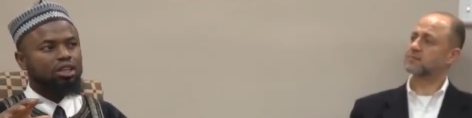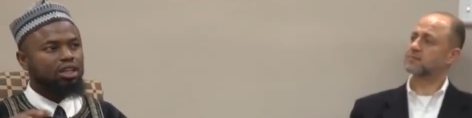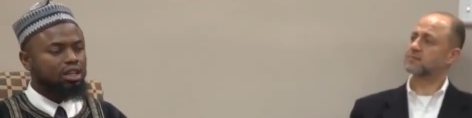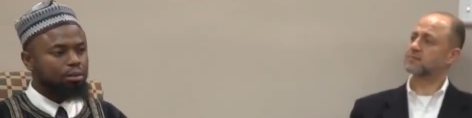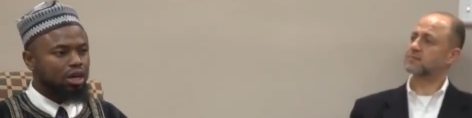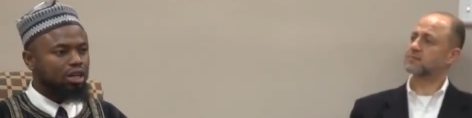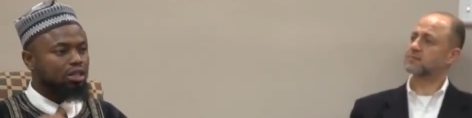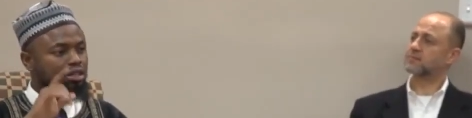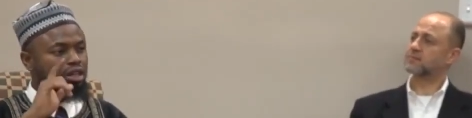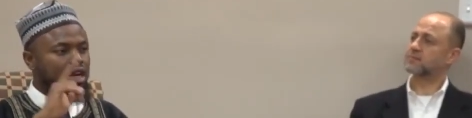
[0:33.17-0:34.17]
Speaker 1: here in
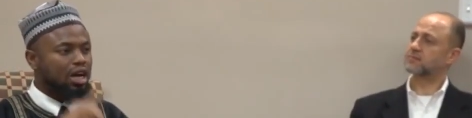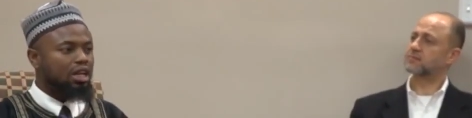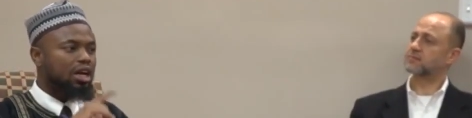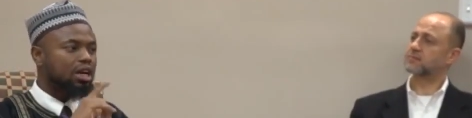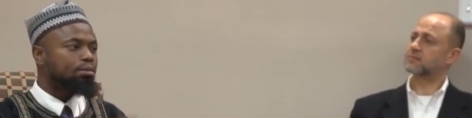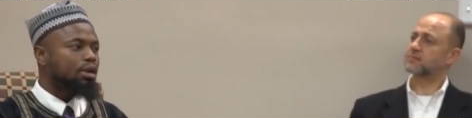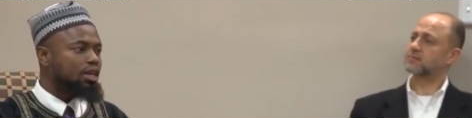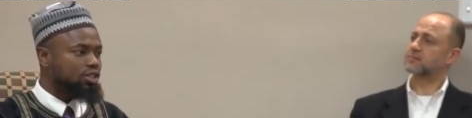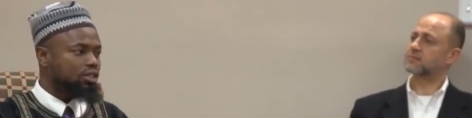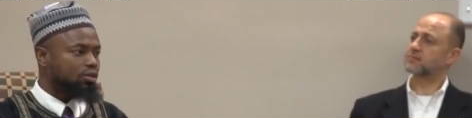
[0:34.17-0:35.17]
America, Allah had
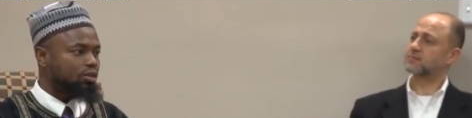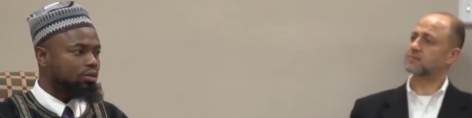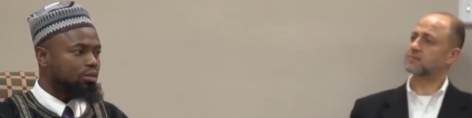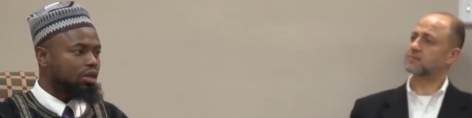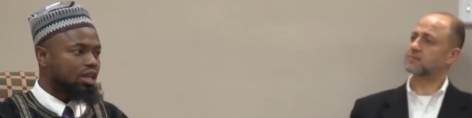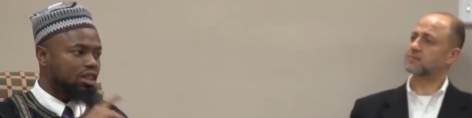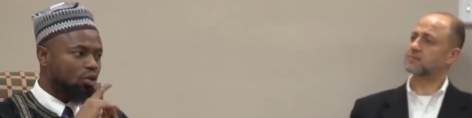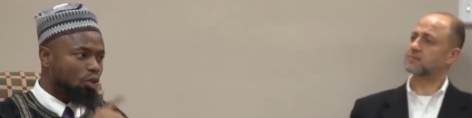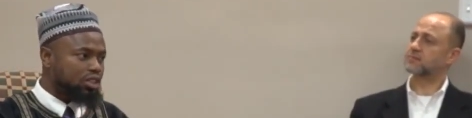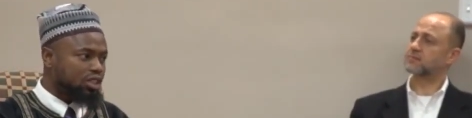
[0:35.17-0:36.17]
blessed you. In the
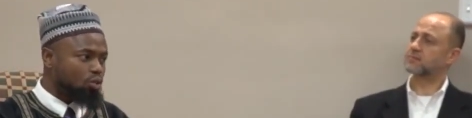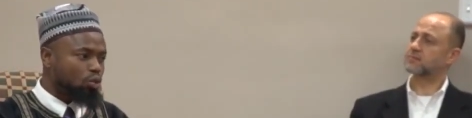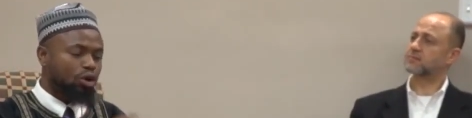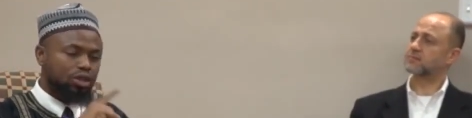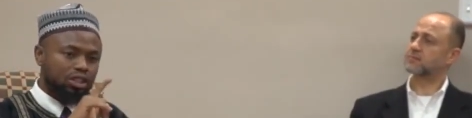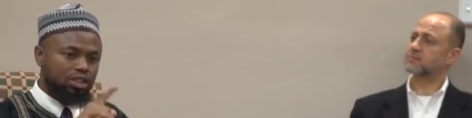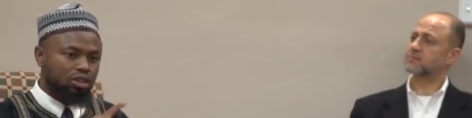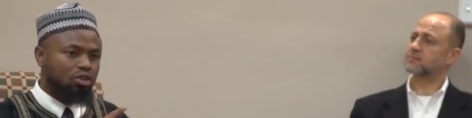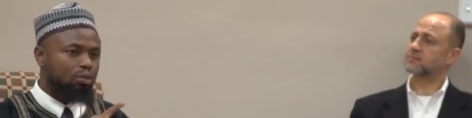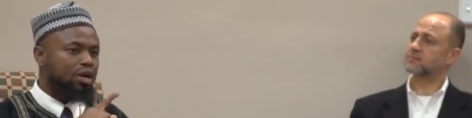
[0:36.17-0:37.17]
Western world, in
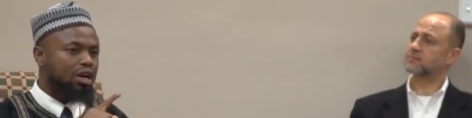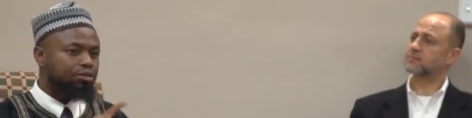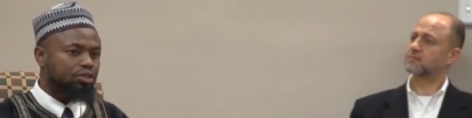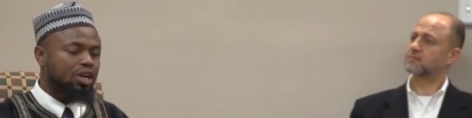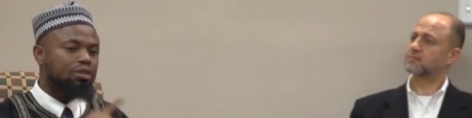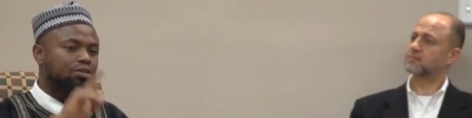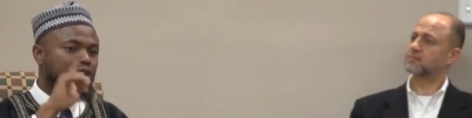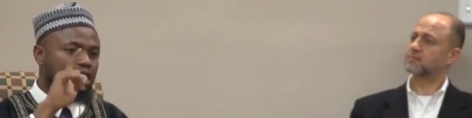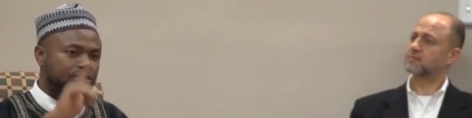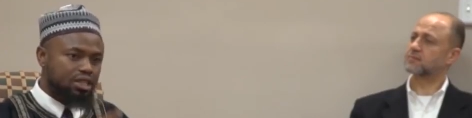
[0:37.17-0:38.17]
Europe, I've
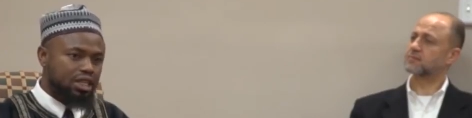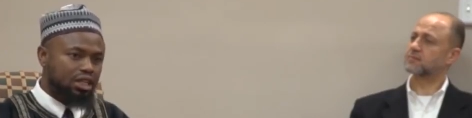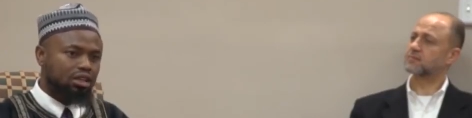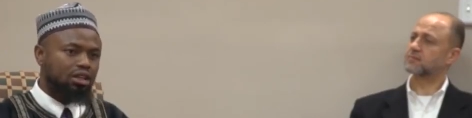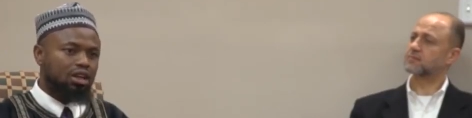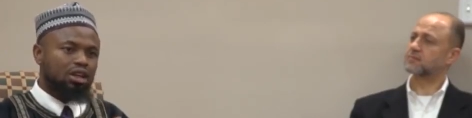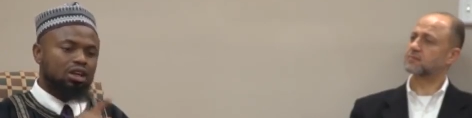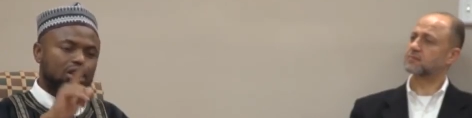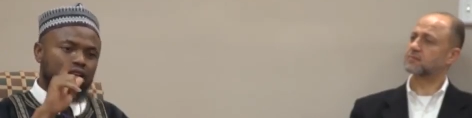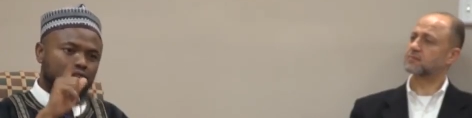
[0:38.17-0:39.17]
traveled, I've seen
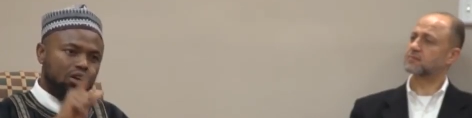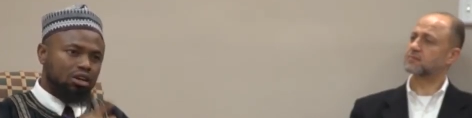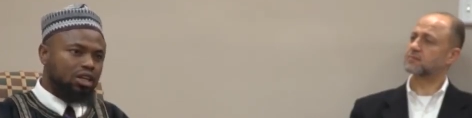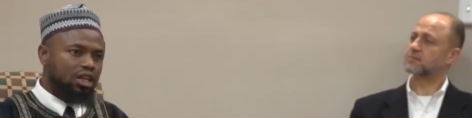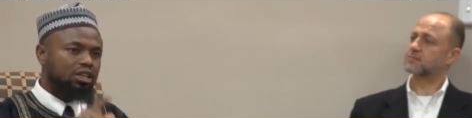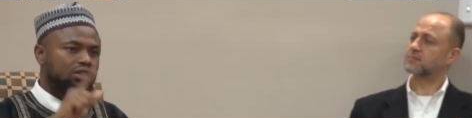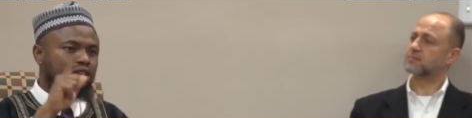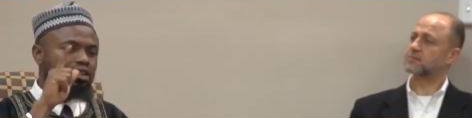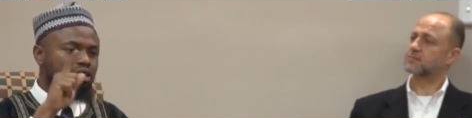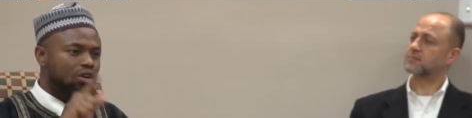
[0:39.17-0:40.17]
the young kids,
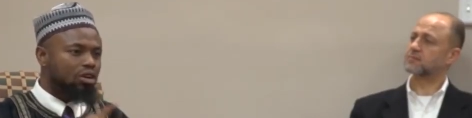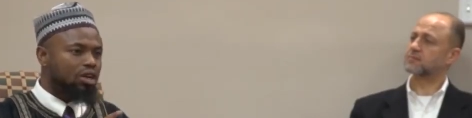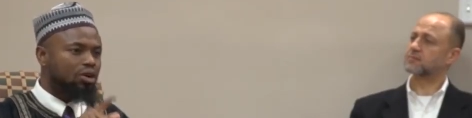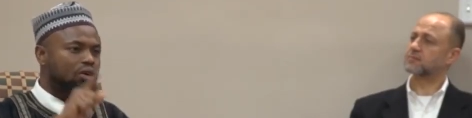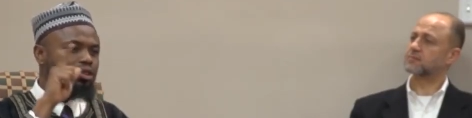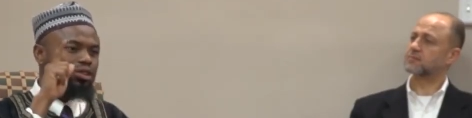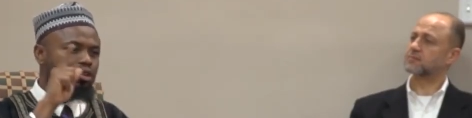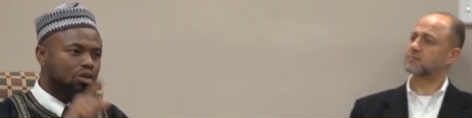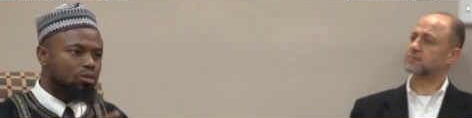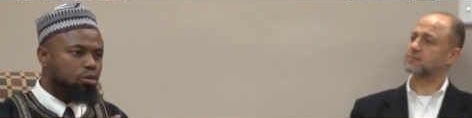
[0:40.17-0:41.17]
the young girls,
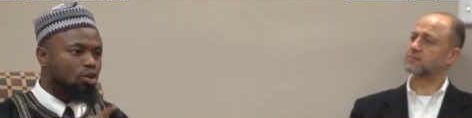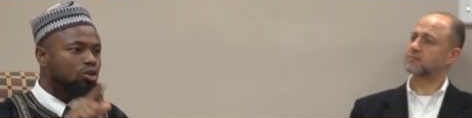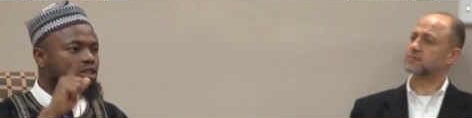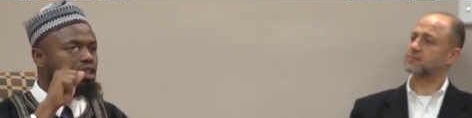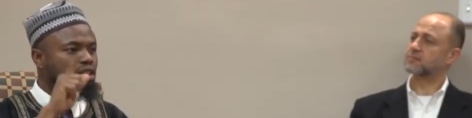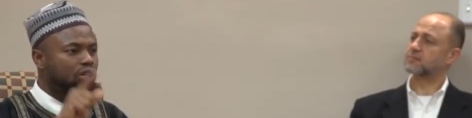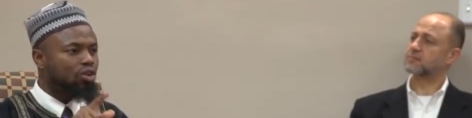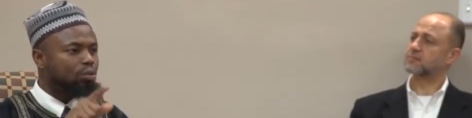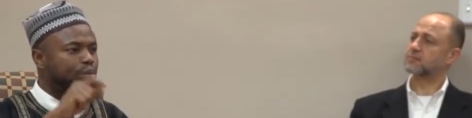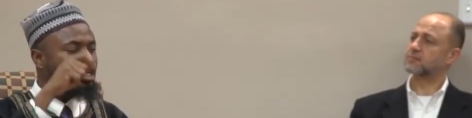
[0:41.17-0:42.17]
young boys in
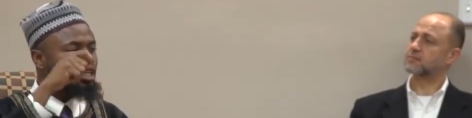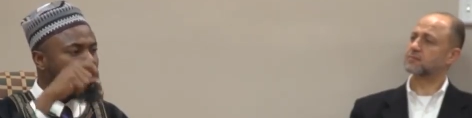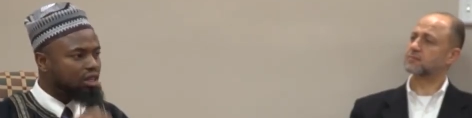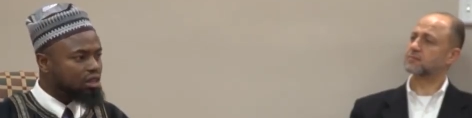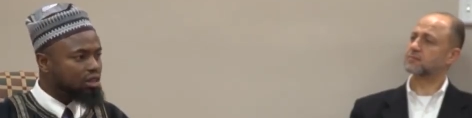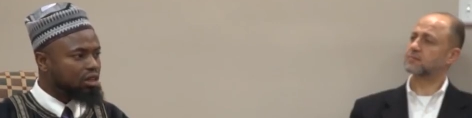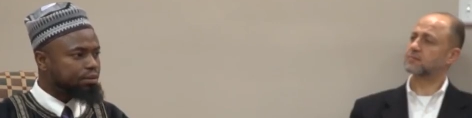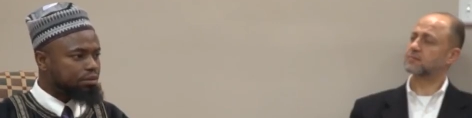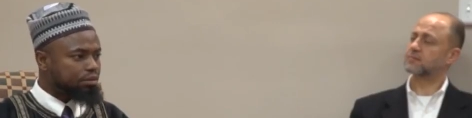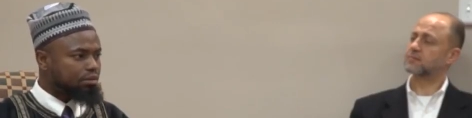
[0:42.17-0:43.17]
Europe, and here
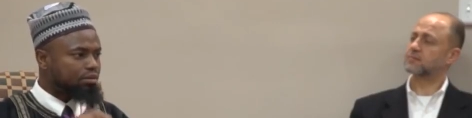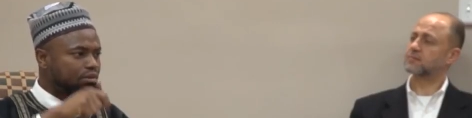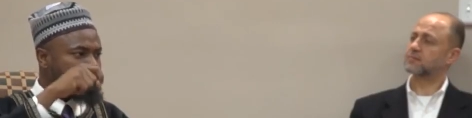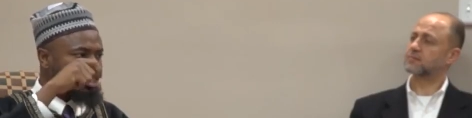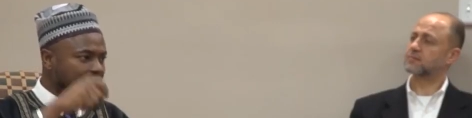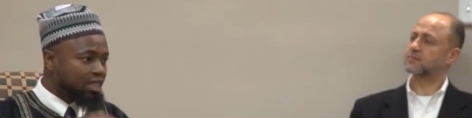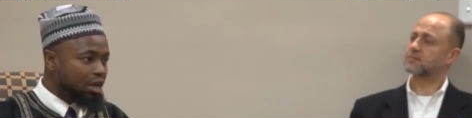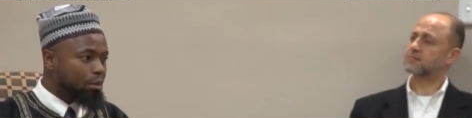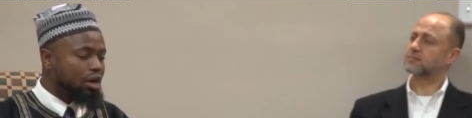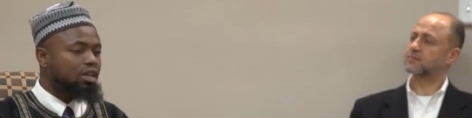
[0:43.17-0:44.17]
in
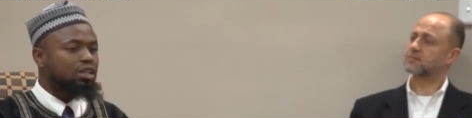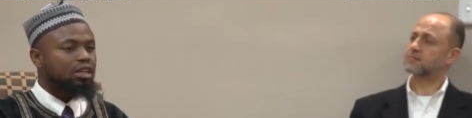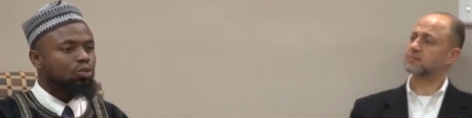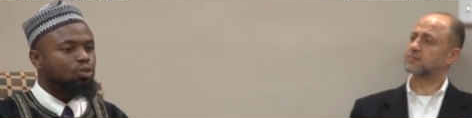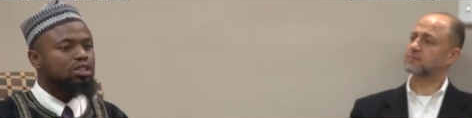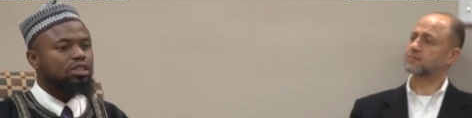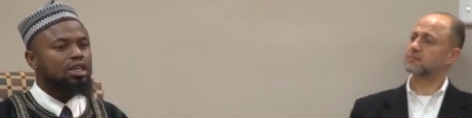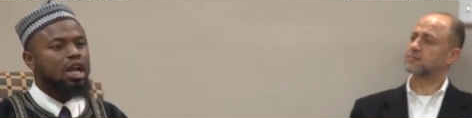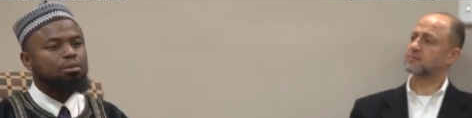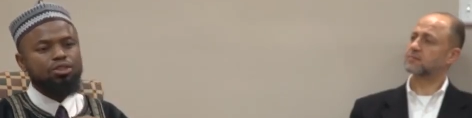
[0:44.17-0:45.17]
America, in
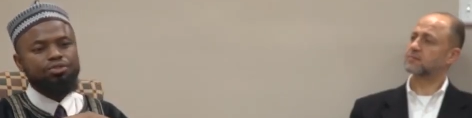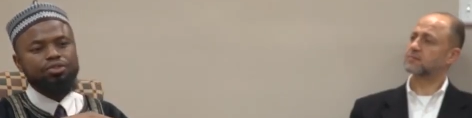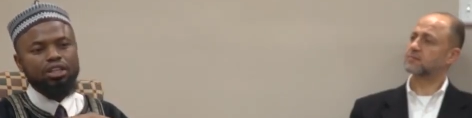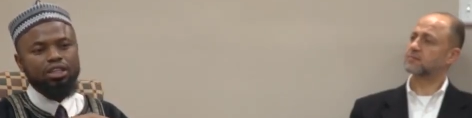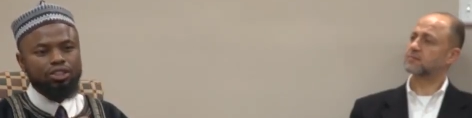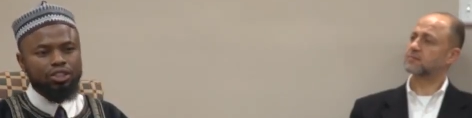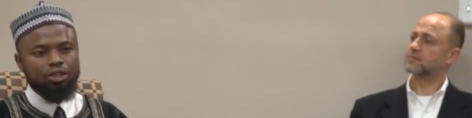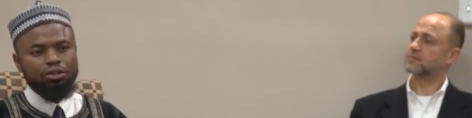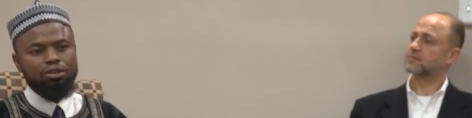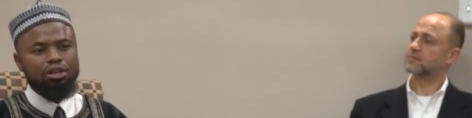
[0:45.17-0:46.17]
Western Hemisphere in
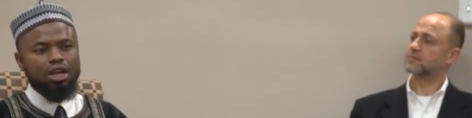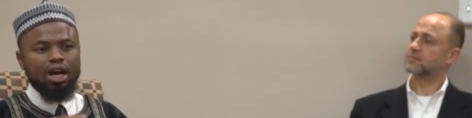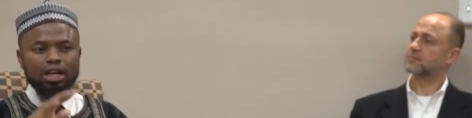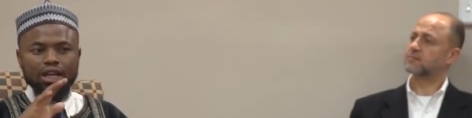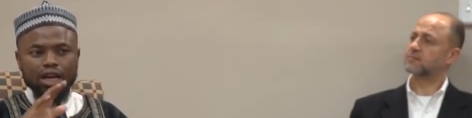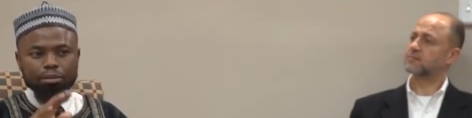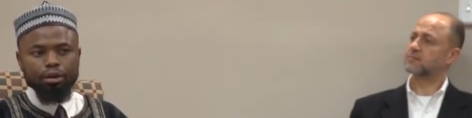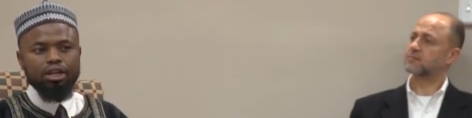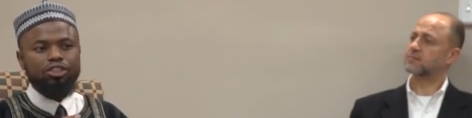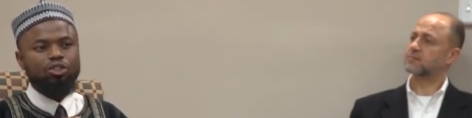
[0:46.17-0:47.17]
general, Allah had
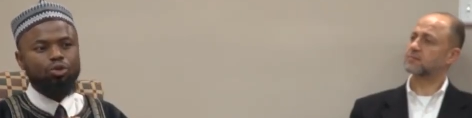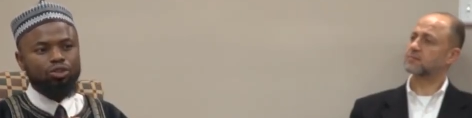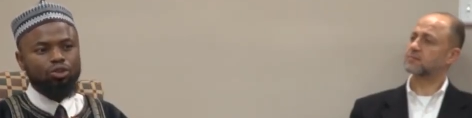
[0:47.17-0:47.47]
blessed you with